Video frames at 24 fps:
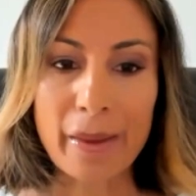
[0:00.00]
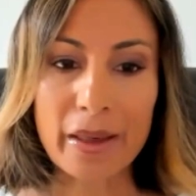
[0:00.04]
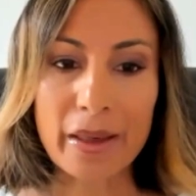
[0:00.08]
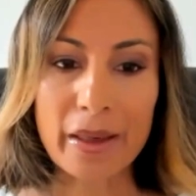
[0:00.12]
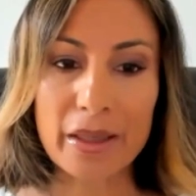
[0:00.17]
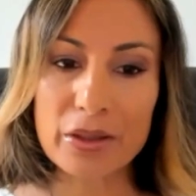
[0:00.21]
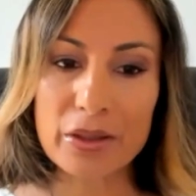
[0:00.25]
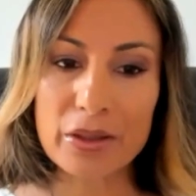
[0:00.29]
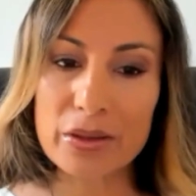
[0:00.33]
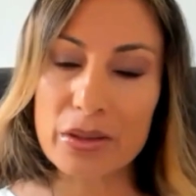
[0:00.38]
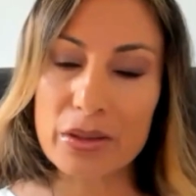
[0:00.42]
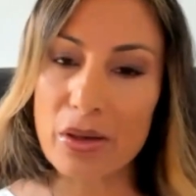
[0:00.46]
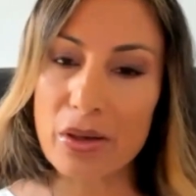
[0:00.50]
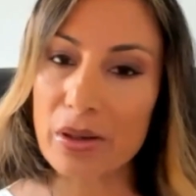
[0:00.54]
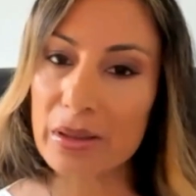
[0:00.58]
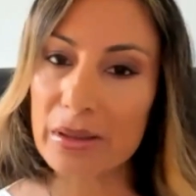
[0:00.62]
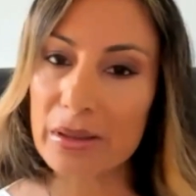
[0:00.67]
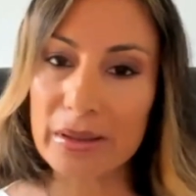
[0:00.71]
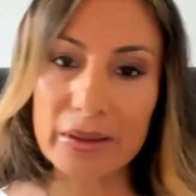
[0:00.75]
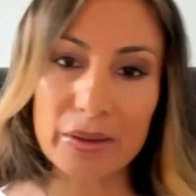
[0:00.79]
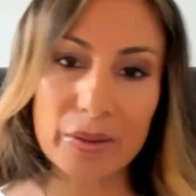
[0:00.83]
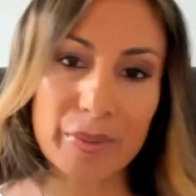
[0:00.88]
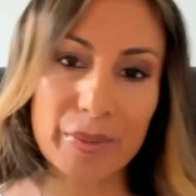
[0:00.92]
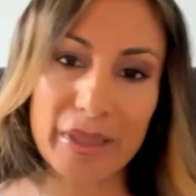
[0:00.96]
Can you talk a
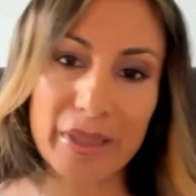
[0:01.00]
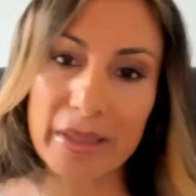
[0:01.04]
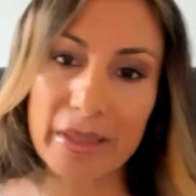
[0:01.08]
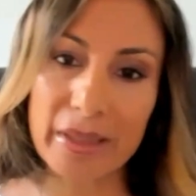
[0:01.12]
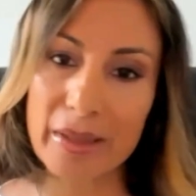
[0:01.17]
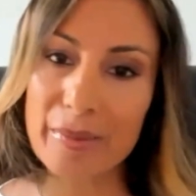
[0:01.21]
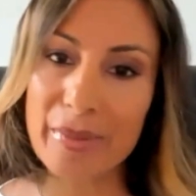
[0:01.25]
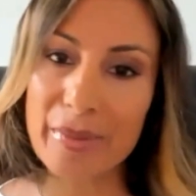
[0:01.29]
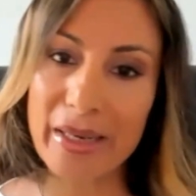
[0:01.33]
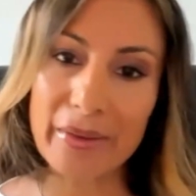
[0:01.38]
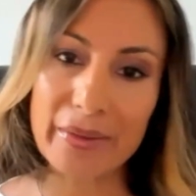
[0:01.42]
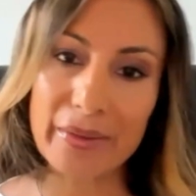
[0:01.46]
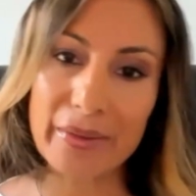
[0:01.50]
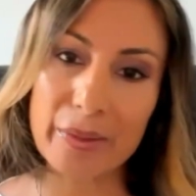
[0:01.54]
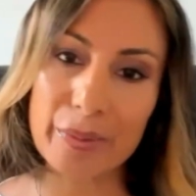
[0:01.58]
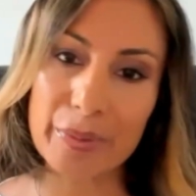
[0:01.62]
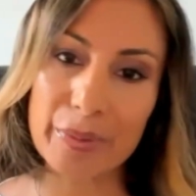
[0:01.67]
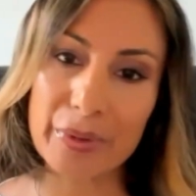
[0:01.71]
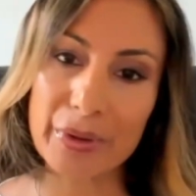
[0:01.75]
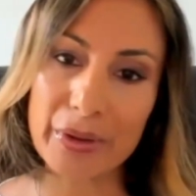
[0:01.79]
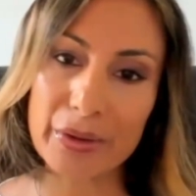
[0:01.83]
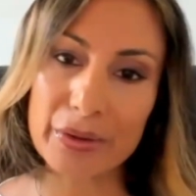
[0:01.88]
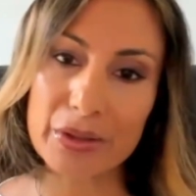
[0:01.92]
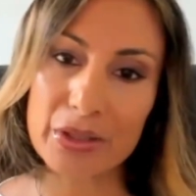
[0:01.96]
little bit about the
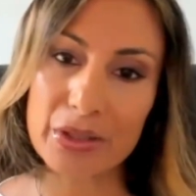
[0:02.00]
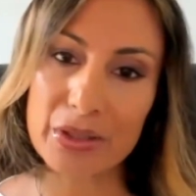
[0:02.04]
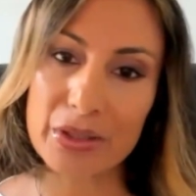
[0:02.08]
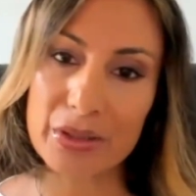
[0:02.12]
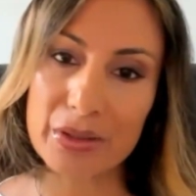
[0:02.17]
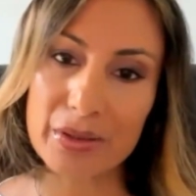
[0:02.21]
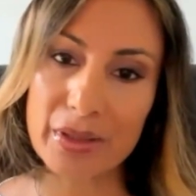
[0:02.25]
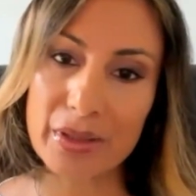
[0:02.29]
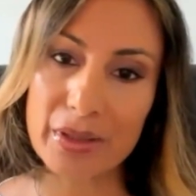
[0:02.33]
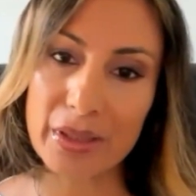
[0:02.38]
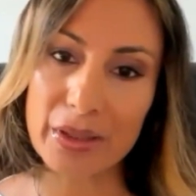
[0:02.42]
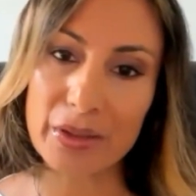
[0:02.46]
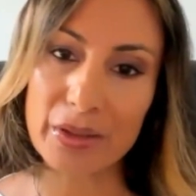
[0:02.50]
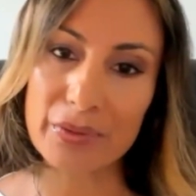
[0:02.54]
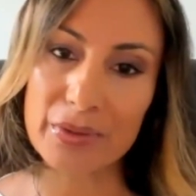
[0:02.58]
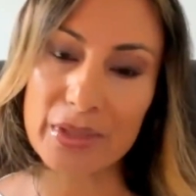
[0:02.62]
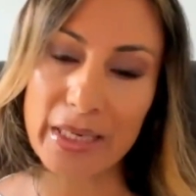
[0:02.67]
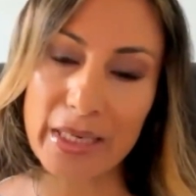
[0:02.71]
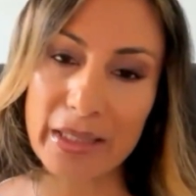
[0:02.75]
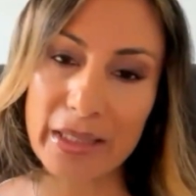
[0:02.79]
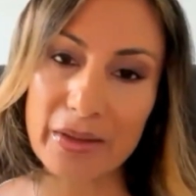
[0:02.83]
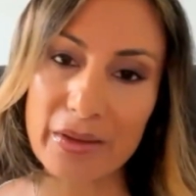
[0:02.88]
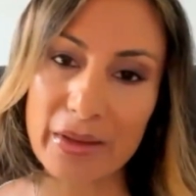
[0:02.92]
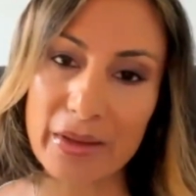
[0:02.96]
approach that you've
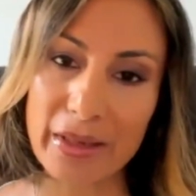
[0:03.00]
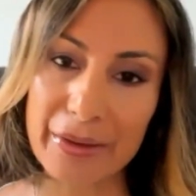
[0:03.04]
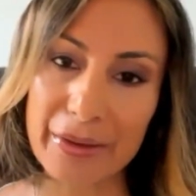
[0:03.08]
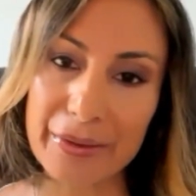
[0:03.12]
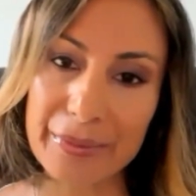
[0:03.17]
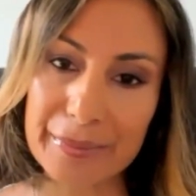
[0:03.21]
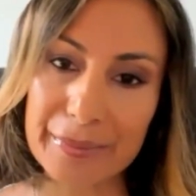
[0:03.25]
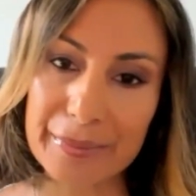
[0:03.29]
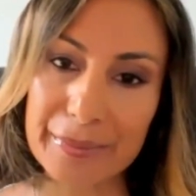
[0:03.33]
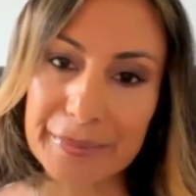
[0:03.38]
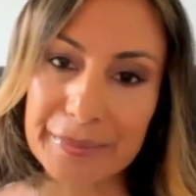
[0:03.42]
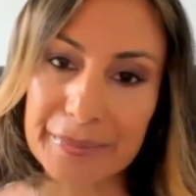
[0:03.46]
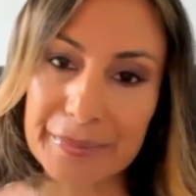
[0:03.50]
taken there?